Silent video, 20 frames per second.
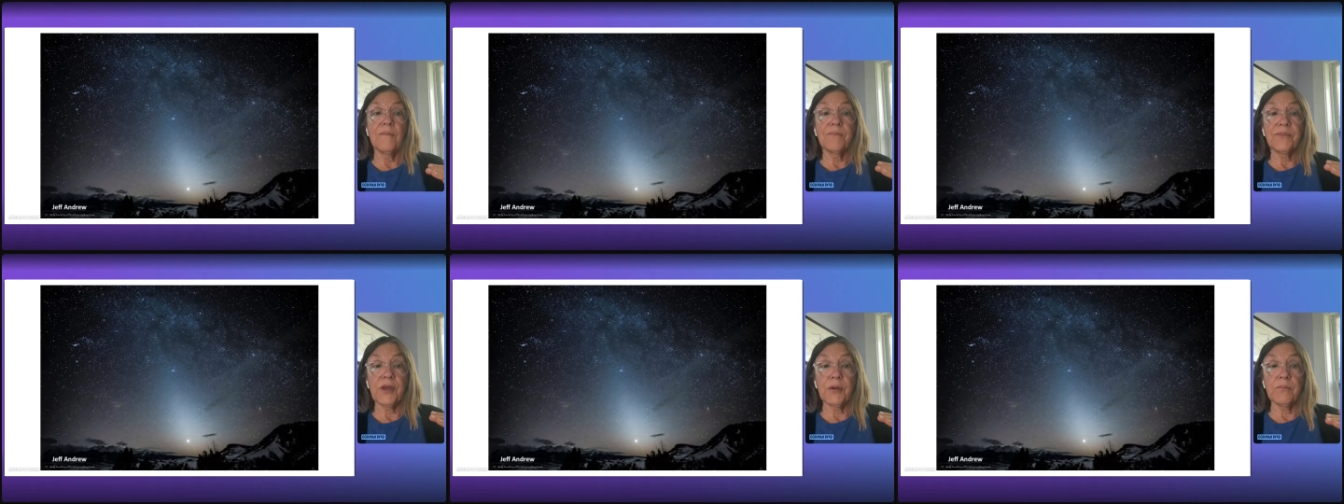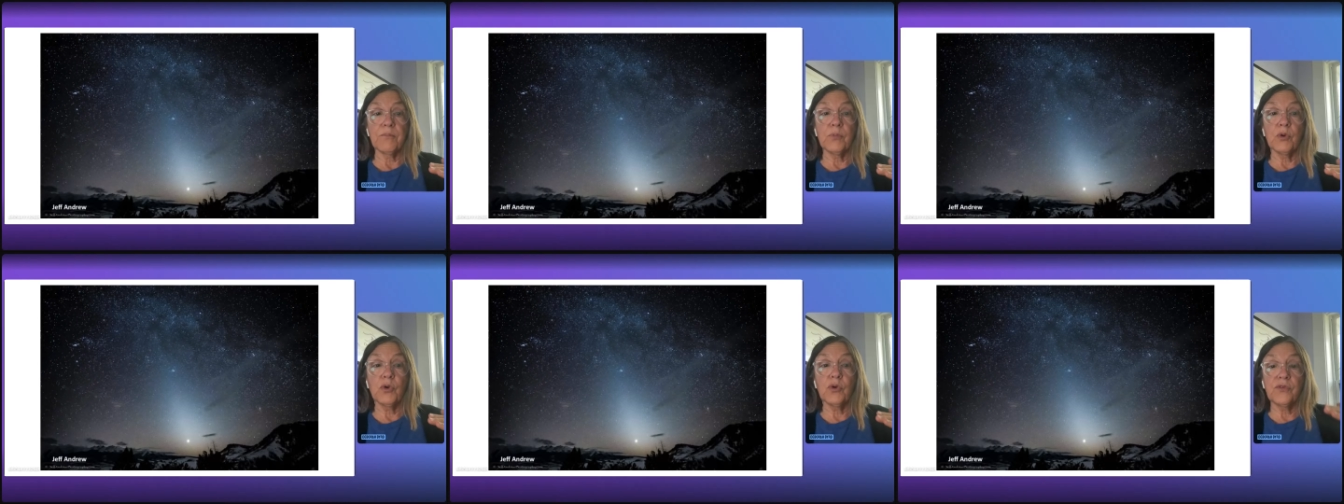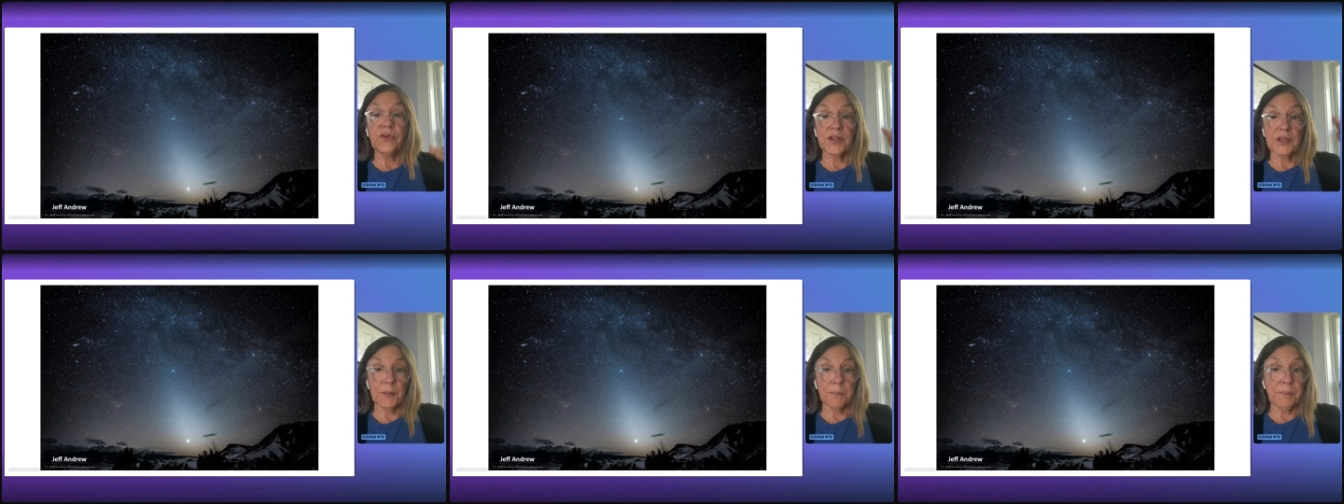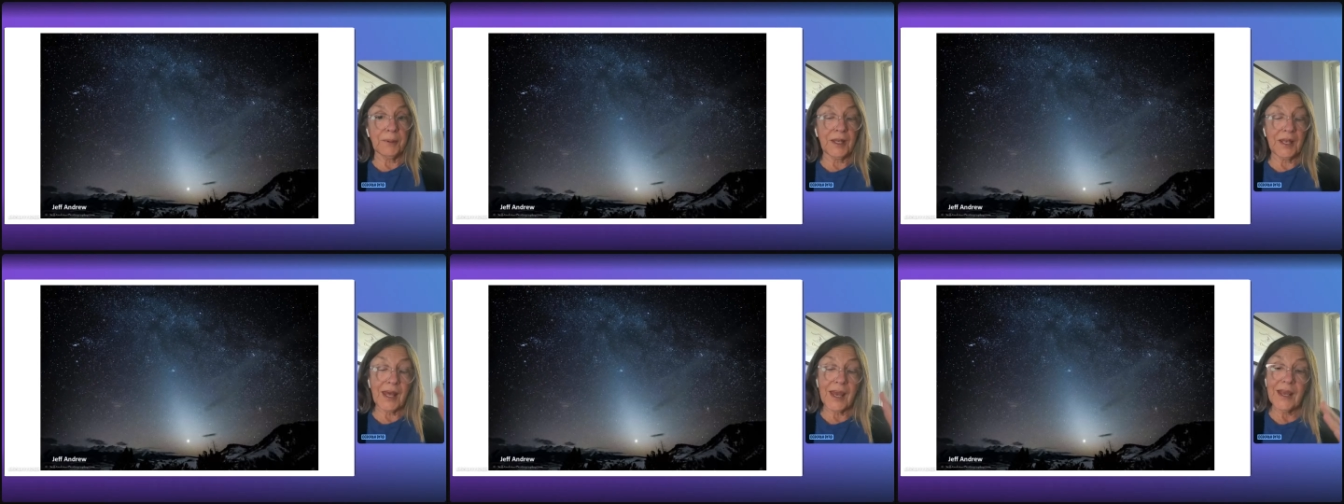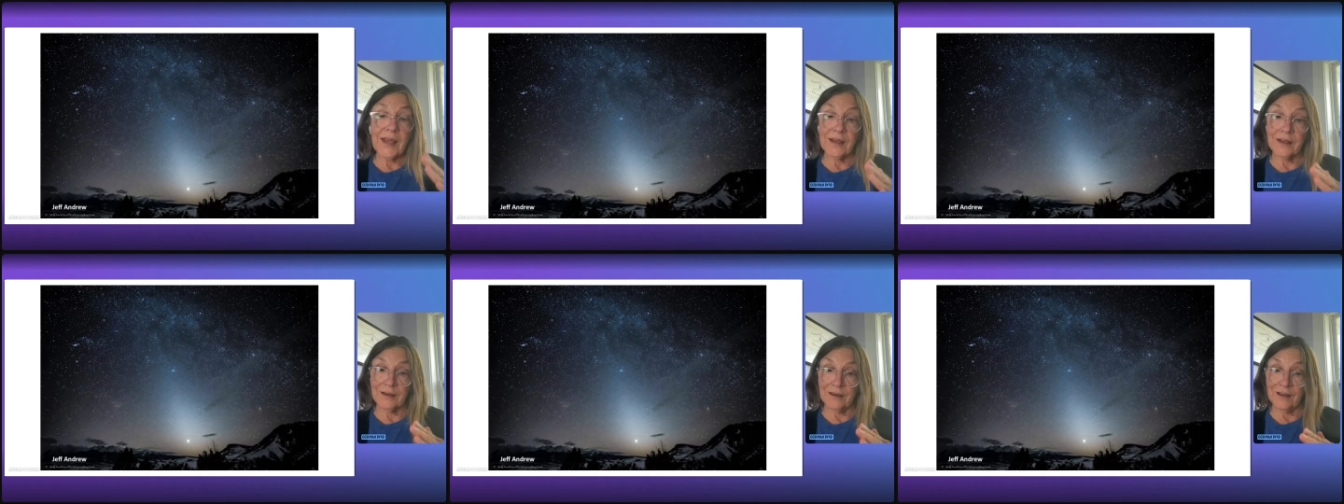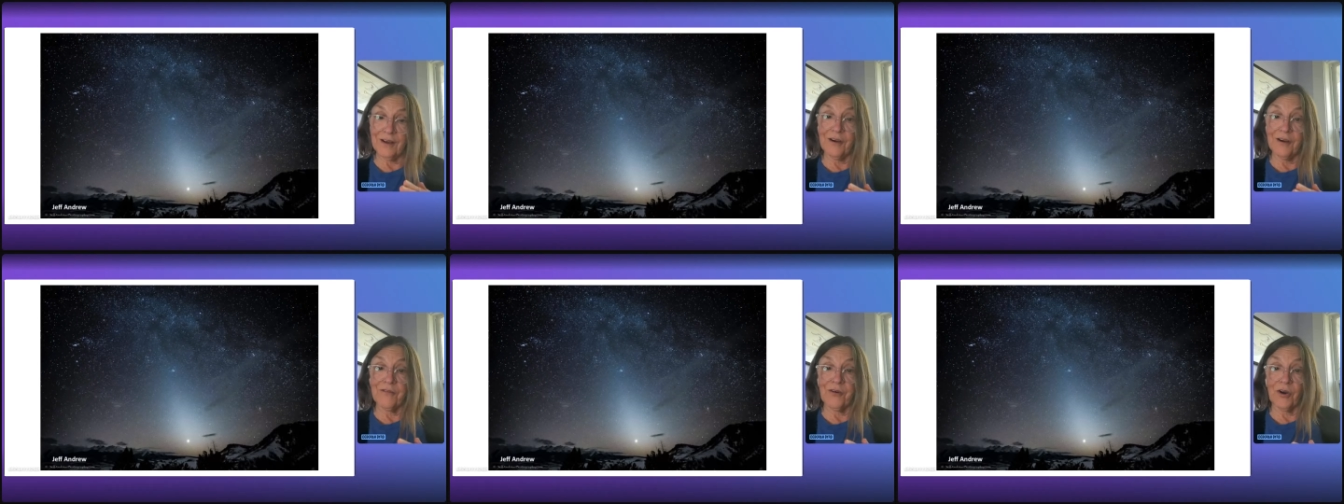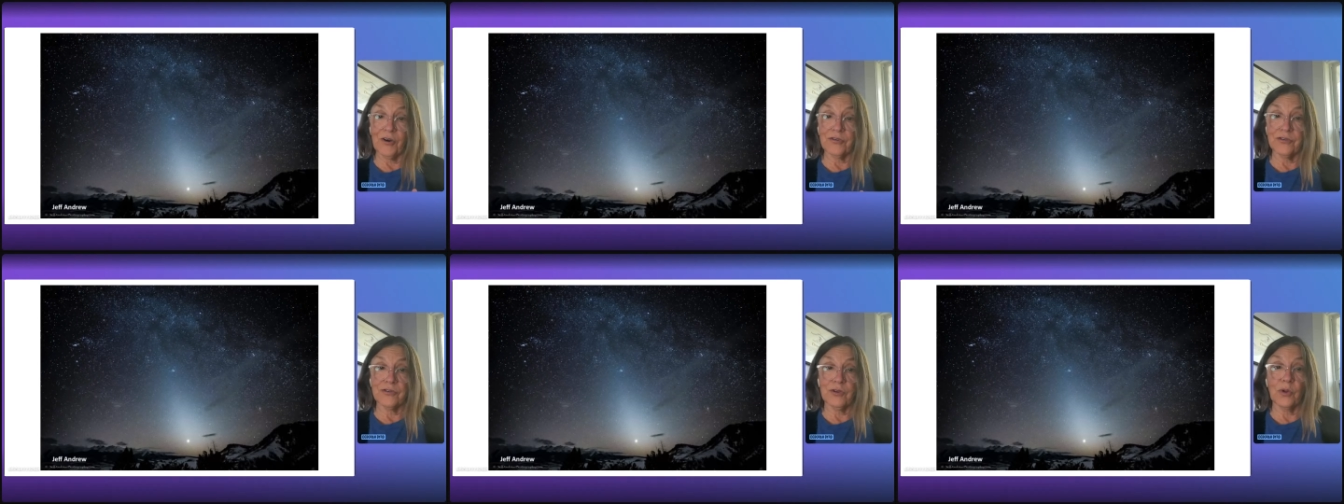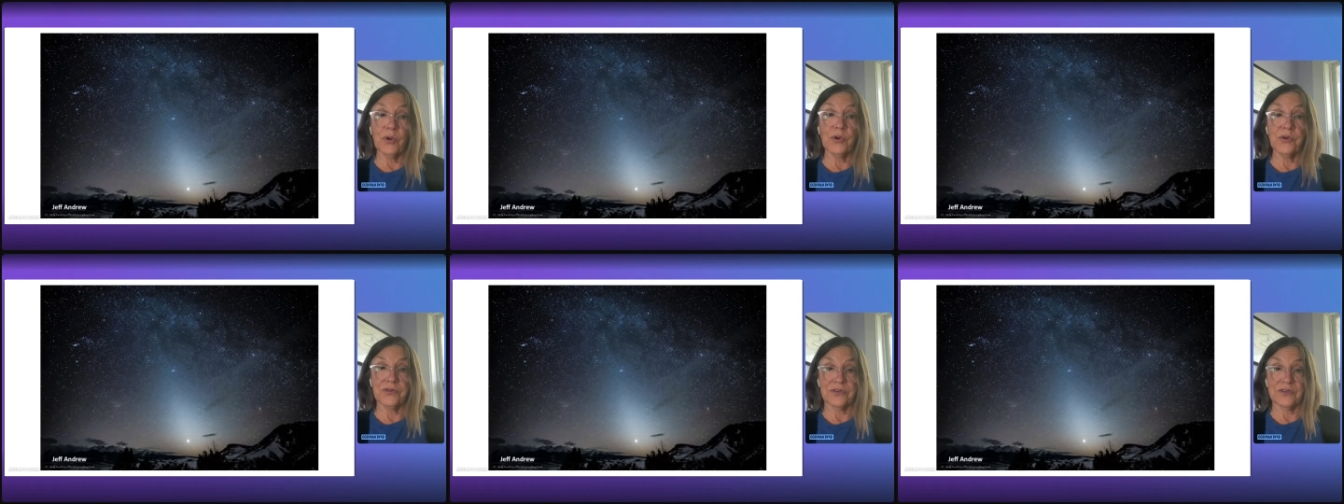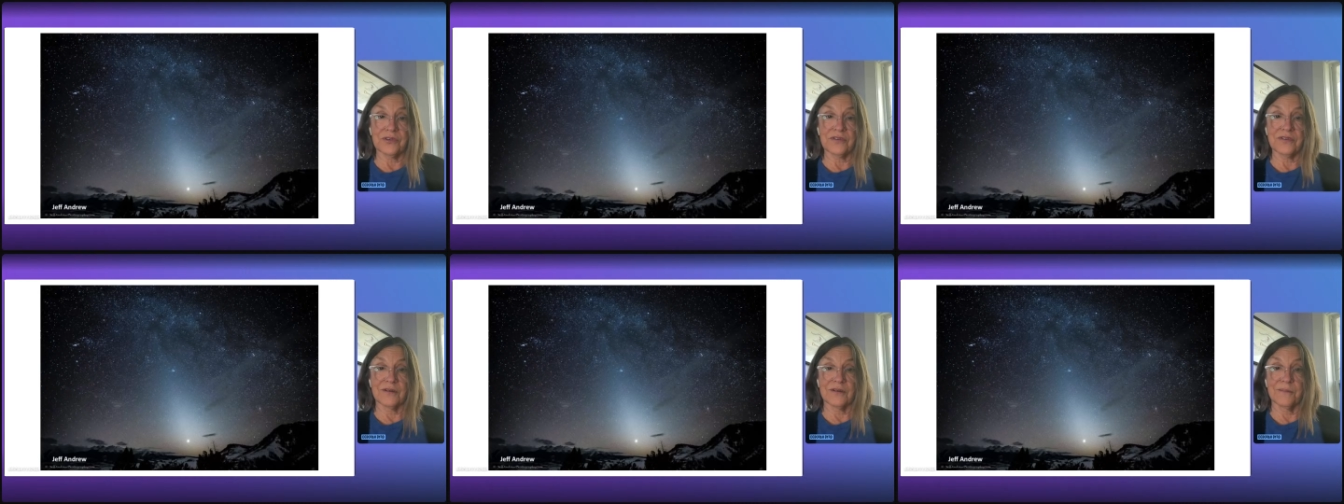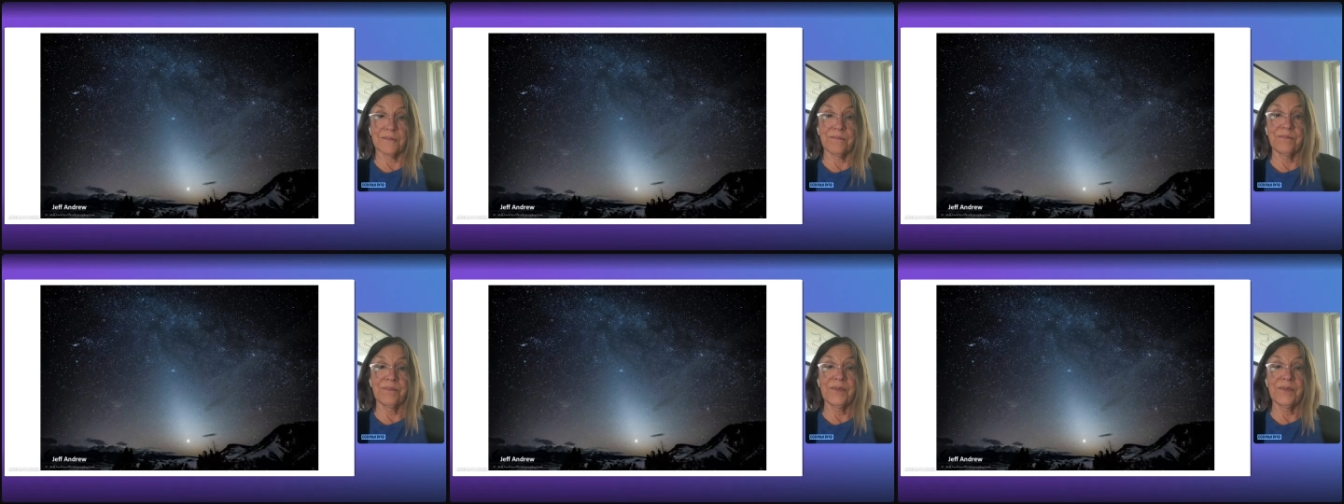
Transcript: that move in the plane of our solar system.